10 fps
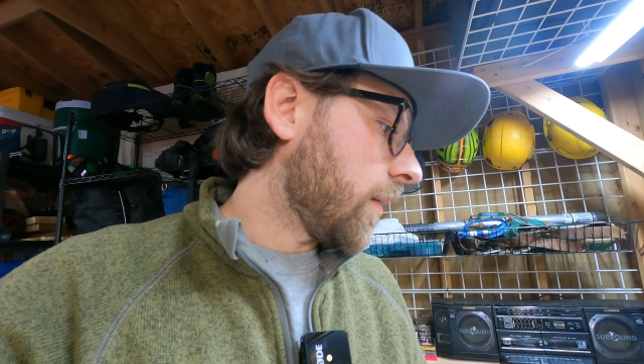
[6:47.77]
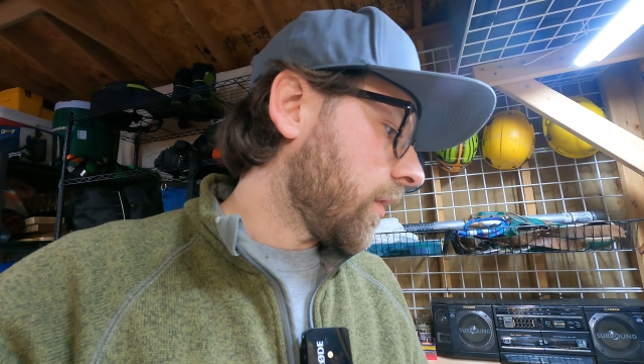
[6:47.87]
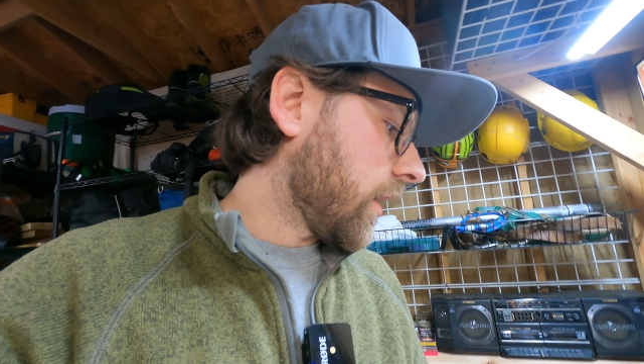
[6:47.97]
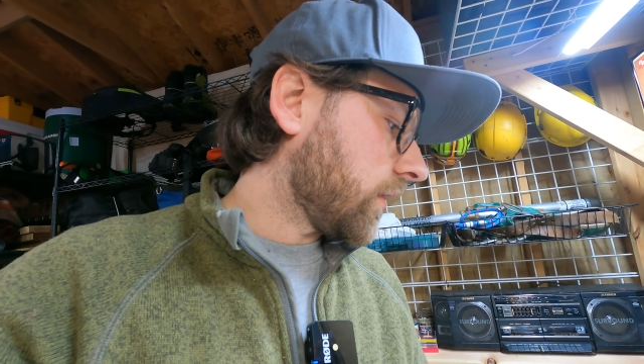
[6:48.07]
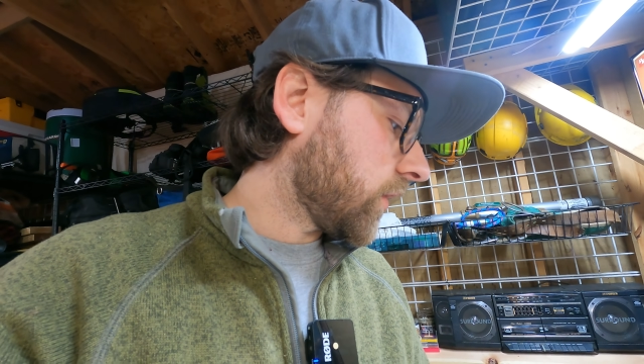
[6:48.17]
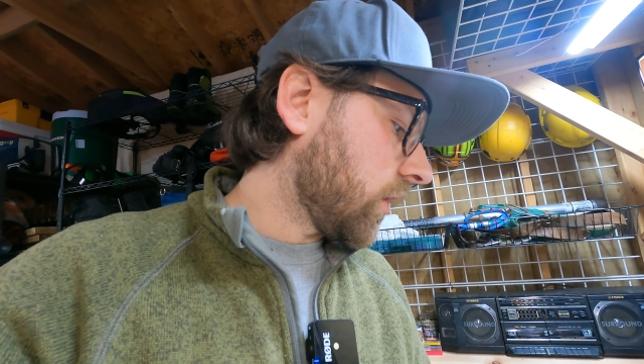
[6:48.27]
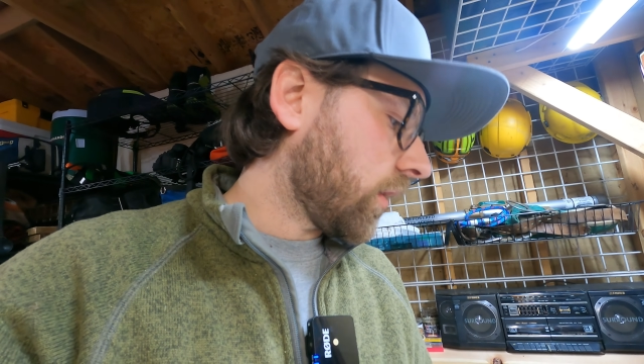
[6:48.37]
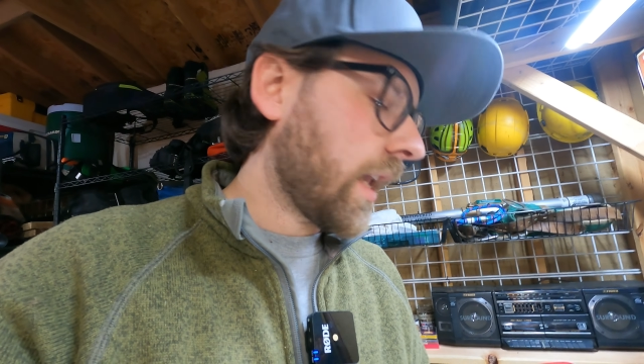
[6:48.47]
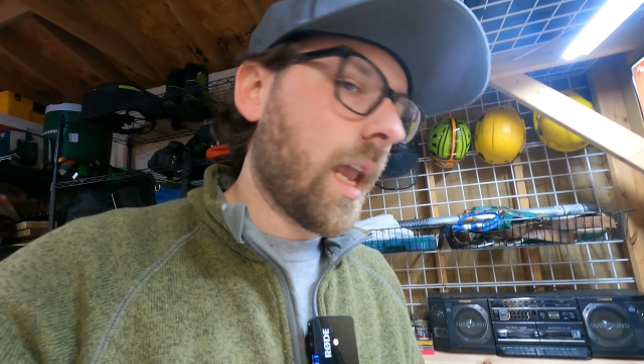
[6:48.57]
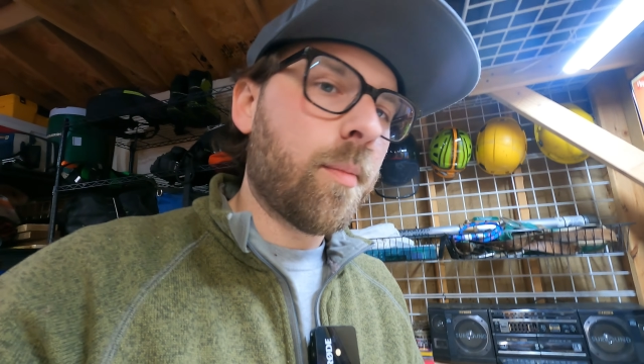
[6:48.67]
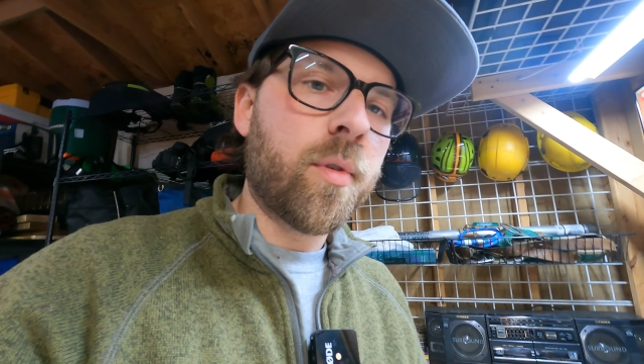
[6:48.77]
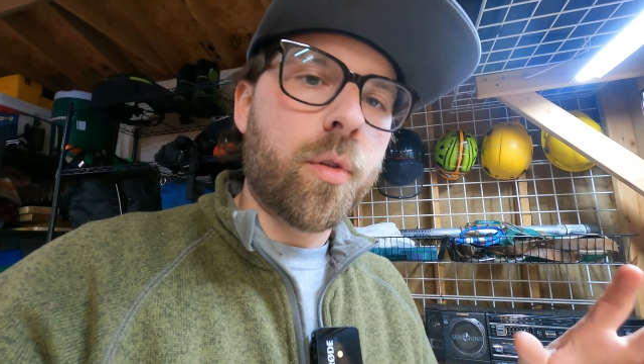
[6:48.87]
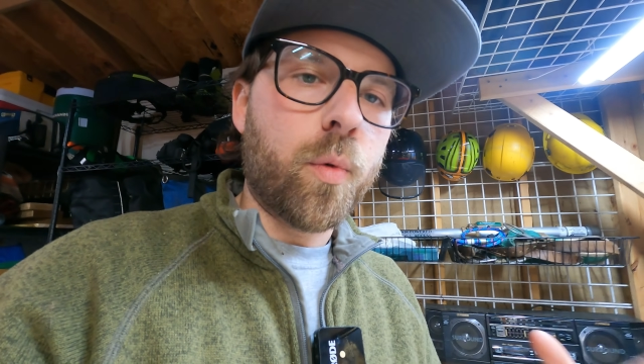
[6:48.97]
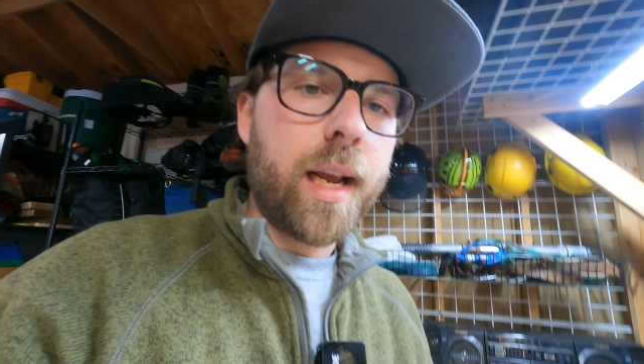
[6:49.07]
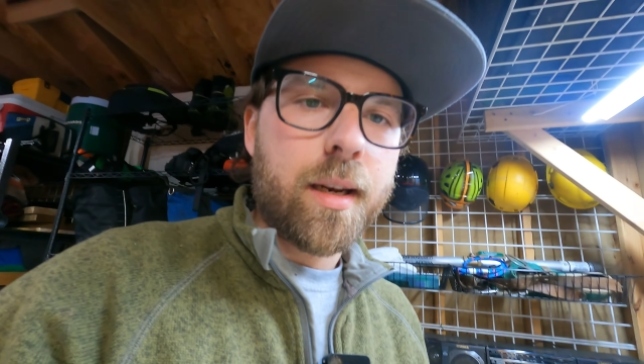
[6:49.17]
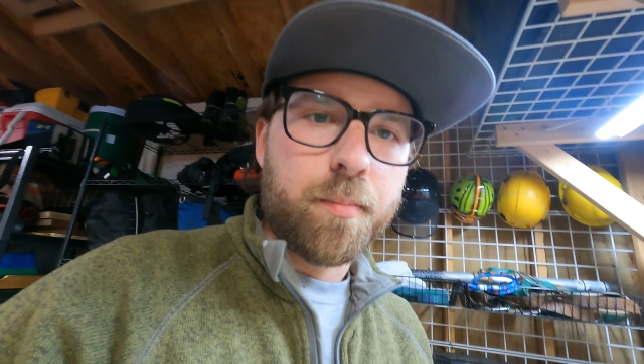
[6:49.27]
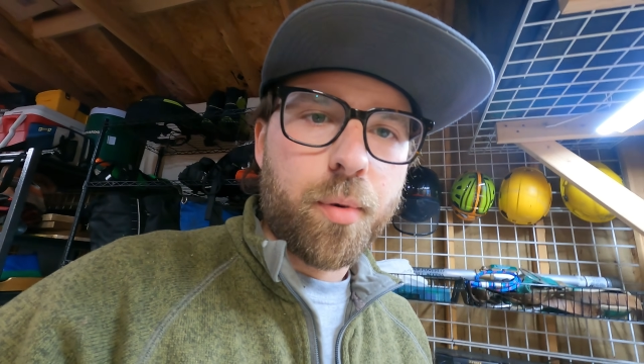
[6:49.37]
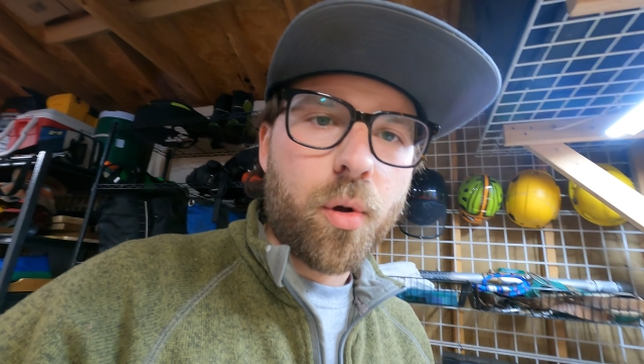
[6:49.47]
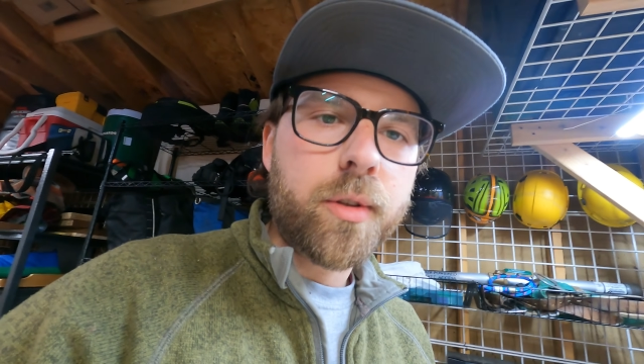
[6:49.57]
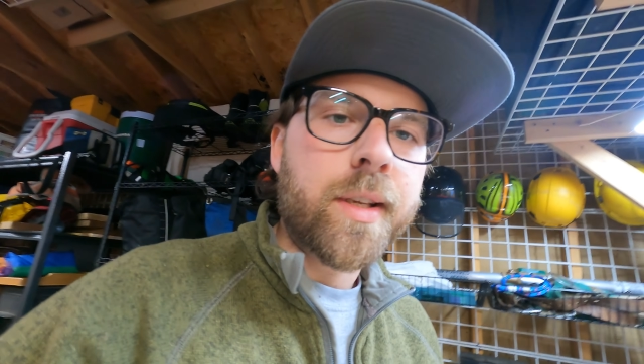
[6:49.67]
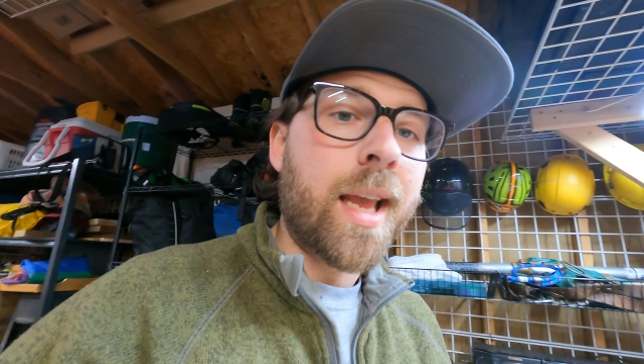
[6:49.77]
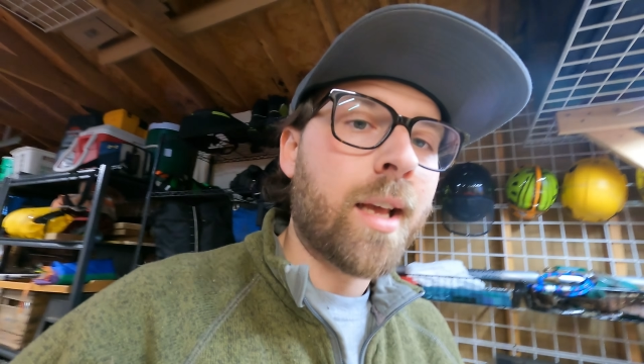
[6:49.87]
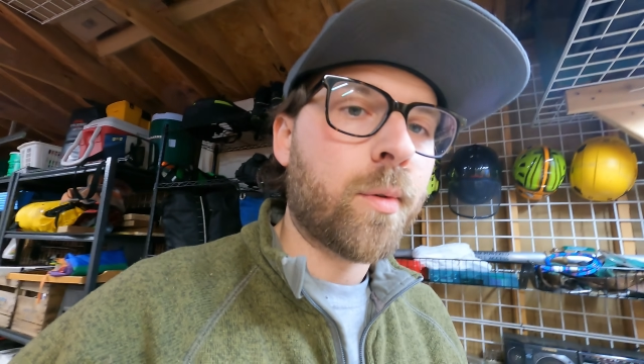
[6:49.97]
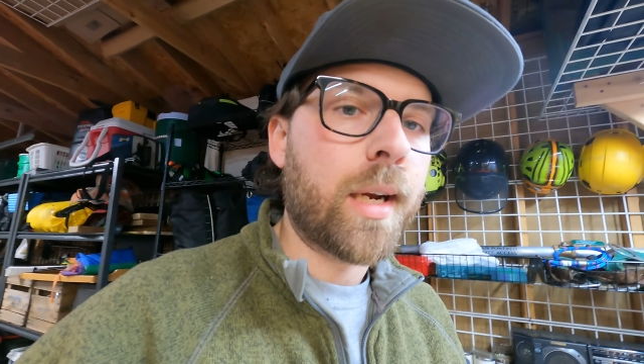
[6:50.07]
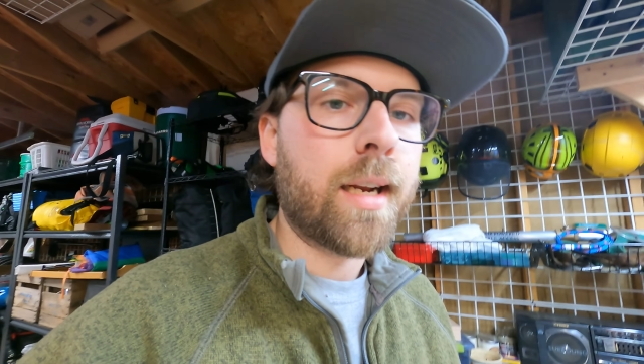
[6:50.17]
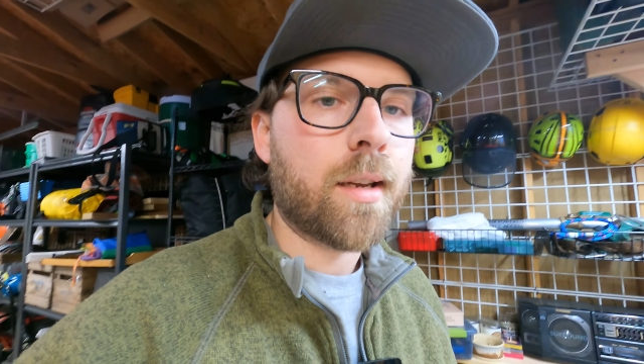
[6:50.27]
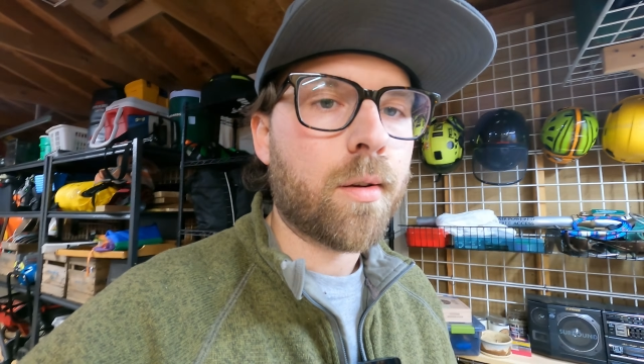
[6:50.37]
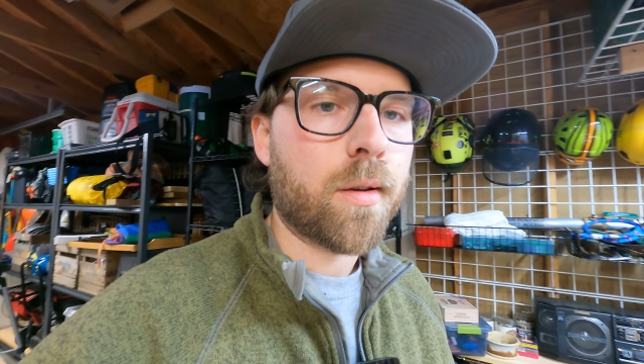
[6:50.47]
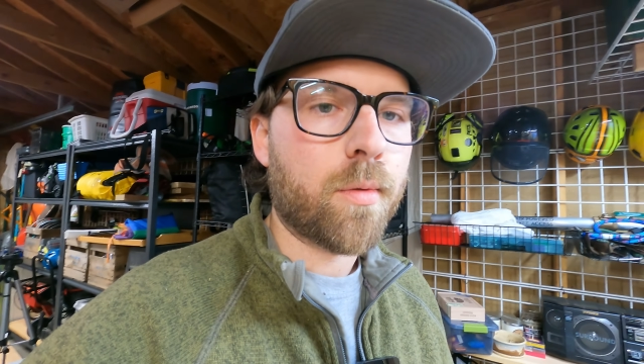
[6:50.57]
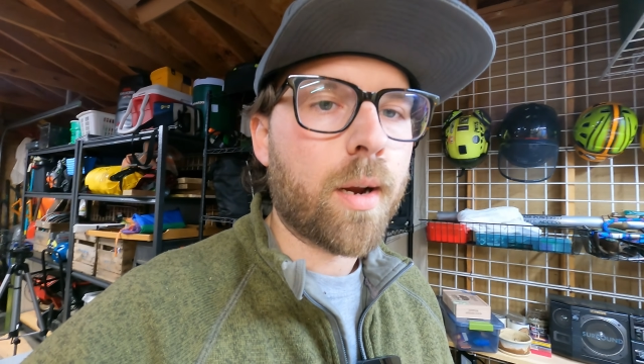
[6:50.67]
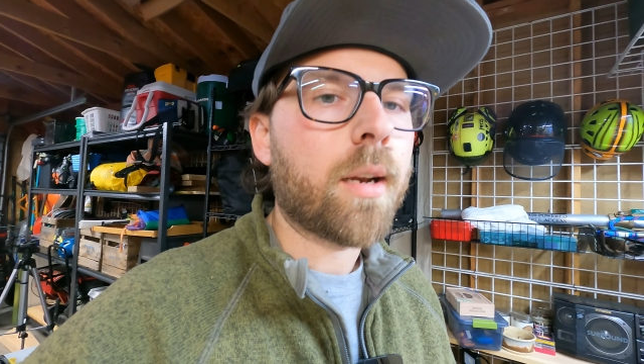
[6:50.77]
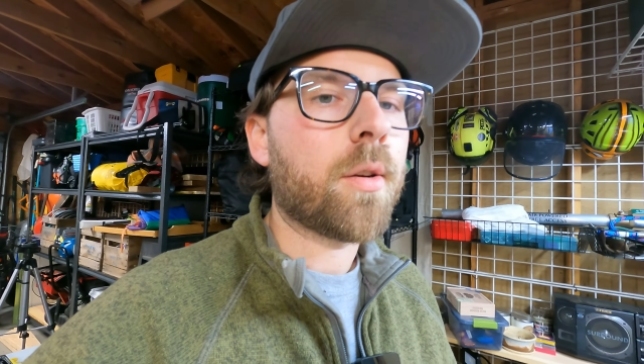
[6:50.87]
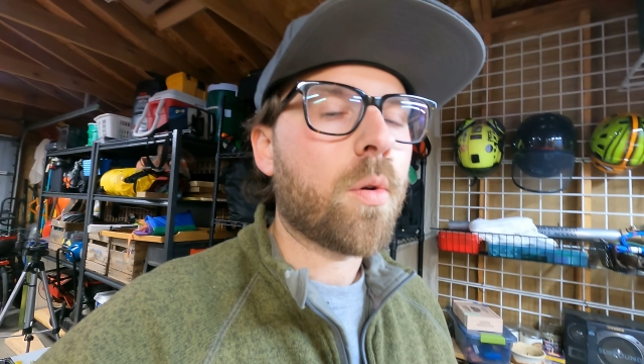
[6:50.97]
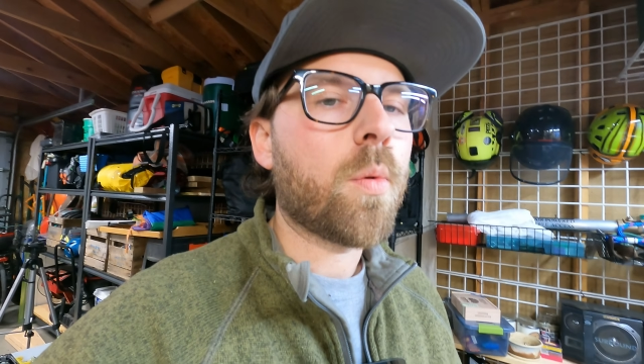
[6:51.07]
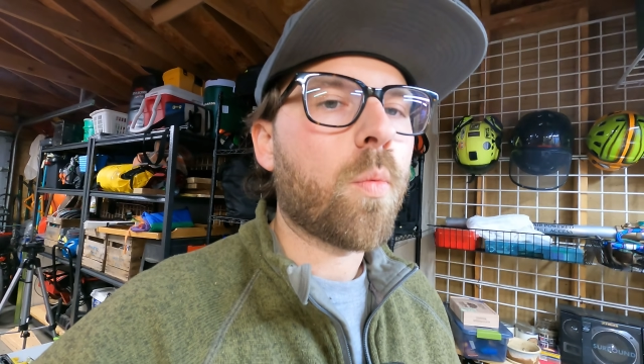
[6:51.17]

it still came with rated bolts and rated